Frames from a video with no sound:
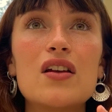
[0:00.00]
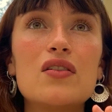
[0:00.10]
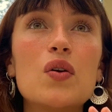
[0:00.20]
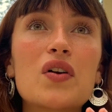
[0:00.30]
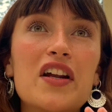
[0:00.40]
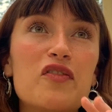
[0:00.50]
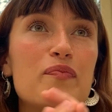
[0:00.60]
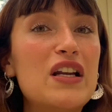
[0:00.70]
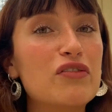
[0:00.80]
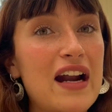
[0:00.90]
not kind of
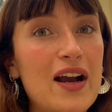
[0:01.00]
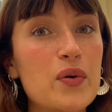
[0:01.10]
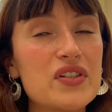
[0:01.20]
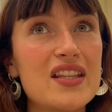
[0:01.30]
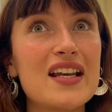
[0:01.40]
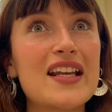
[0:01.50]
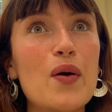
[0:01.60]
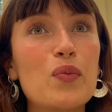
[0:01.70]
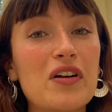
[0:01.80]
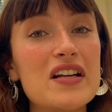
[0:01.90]
mill around and then
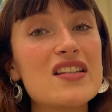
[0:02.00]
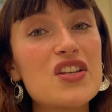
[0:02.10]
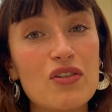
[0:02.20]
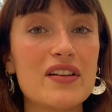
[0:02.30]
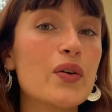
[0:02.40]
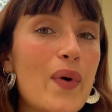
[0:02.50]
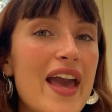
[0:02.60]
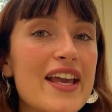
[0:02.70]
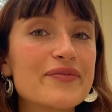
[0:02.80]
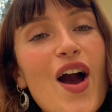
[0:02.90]
get worried that you're in the
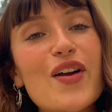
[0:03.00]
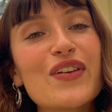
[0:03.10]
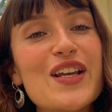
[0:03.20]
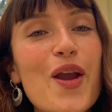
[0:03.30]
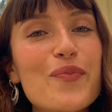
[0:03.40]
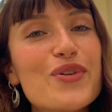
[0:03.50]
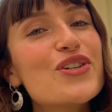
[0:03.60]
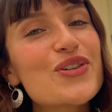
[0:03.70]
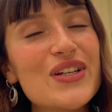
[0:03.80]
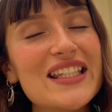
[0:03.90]
way. I really hope you
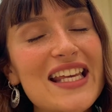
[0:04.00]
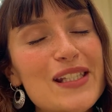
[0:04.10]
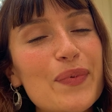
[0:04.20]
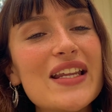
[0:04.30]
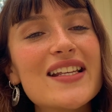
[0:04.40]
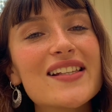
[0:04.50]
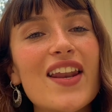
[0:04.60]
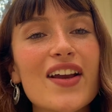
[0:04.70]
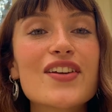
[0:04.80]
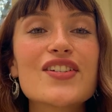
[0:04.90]
enjoyed this. Please
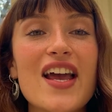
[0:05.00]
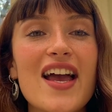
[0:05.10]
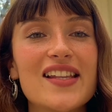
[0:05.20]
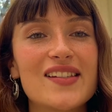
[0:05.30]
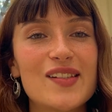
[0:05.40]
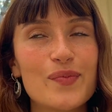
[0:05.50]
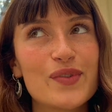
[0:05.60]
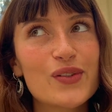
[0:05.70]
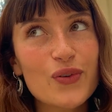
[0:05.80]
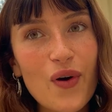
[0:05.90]
like, share and
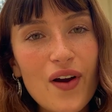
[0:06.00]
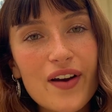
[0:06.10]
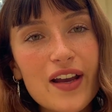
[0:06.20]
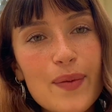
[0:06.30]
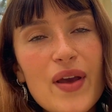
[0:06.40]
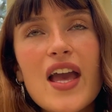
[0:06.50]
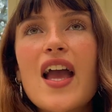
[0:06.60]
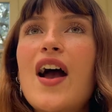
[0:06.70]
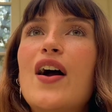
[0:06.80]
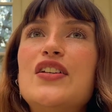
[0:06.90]
subscribe.
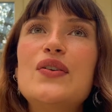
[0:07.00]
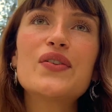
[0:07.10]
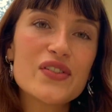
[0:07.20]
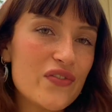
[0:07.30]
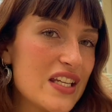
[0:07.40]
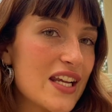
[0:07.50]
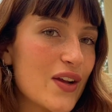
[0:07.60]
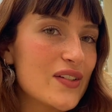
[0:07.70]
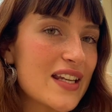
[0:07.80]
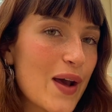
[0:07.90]
I do lots of
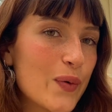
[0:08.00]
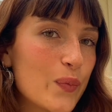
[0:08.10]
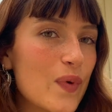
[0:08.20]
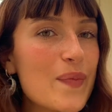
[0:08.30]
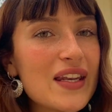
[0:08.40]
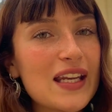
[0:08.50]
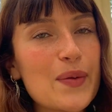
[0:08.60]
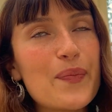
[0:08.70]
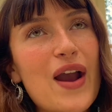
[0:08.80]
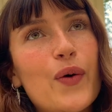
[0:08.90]
videos to help women and
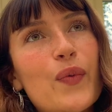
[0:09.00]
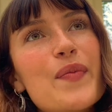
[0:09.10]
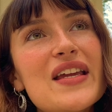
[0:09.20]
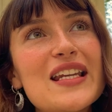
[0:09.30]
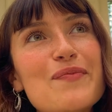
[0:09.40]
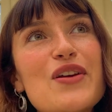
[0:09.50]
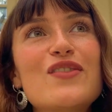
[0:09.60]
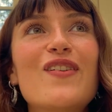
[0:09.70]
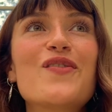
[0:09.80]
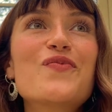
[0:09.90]
empower women and
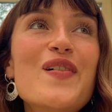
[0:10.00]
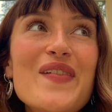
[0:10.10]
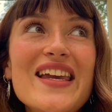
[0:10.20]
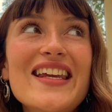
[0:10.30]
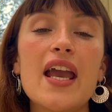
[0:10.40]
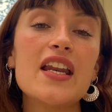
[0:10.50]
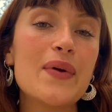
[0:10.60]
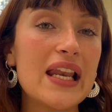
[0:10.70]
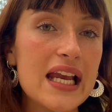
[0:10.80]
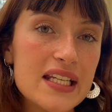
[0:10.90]
motivate women.
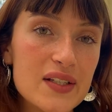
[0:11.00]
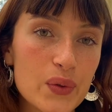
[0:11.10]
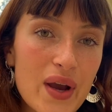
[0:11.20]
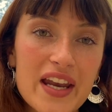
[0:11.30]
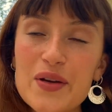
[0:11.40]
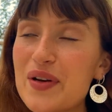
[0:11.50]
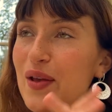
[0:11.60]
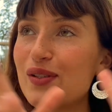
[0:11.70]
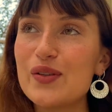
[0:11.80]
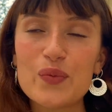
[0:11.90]
Anyway, ladies, or anyone
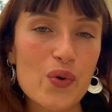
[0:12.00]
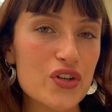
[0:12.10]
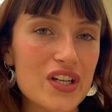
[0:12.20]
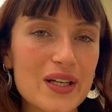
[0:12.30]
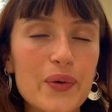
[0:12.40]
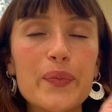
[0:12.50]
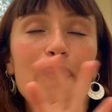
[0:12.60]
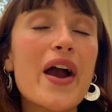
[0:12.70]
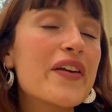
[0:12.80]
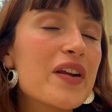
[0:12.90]
else who's watching,
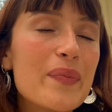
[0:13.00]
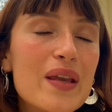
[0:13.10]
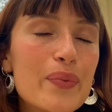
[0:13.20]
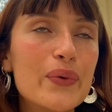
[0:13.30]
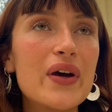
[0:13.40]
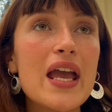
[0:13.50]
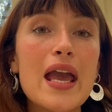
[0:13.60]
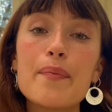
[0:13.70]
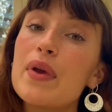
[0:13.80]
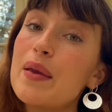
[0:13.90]
non-binary people,
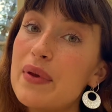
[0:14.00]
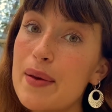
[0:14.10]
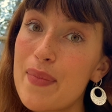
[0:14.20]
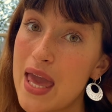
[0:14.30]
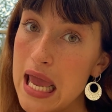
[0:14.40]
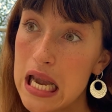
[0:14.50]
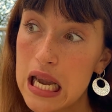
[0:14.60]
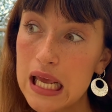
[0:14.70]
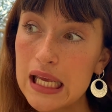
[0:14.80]
maybe a man,